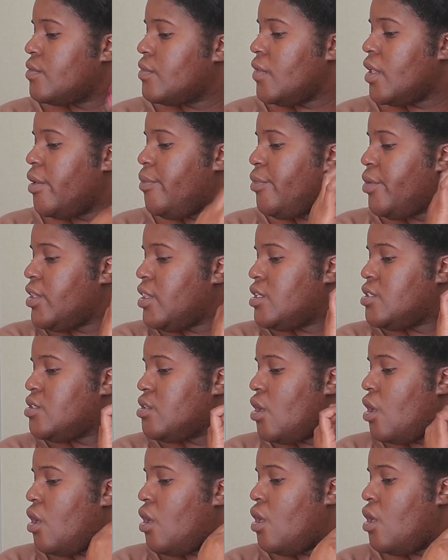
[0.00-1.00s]
And bring this
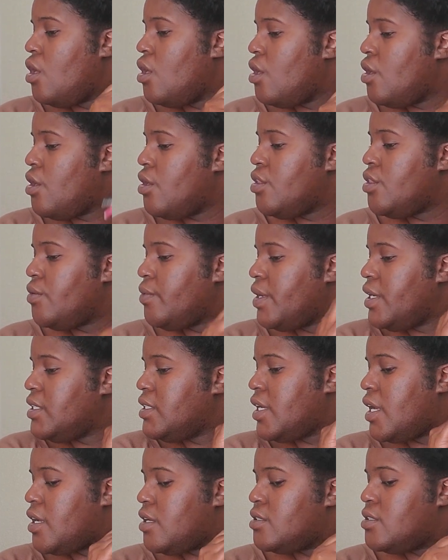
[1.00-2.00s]
all the way
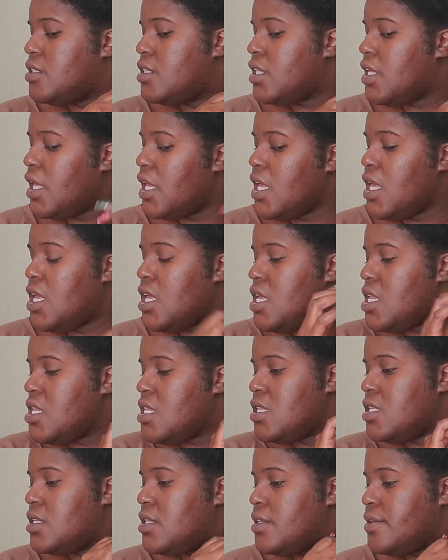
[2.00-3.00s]
down to the
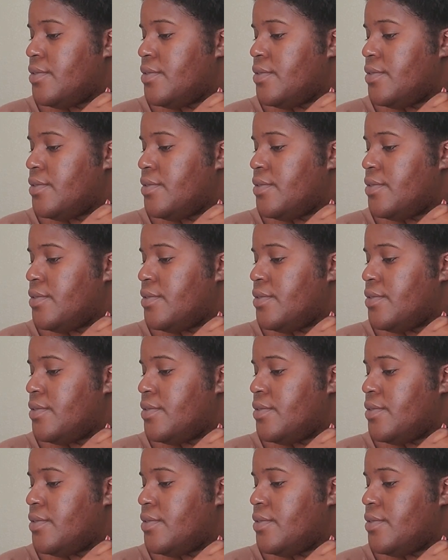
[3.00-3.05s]
ends.